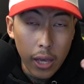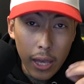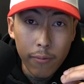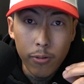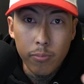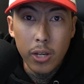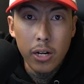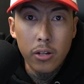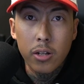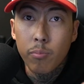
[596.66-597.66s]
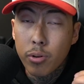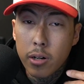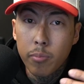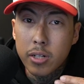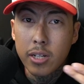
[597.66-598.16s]
And from there, you can
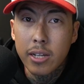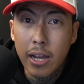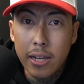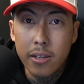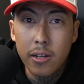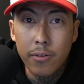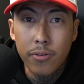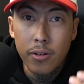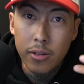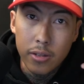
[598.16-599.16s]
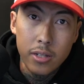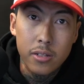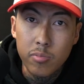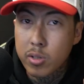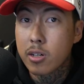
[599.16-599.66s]
pretty much get an idea of this
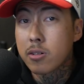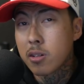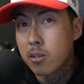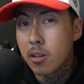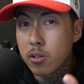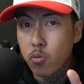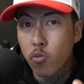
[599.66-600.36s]
subscription is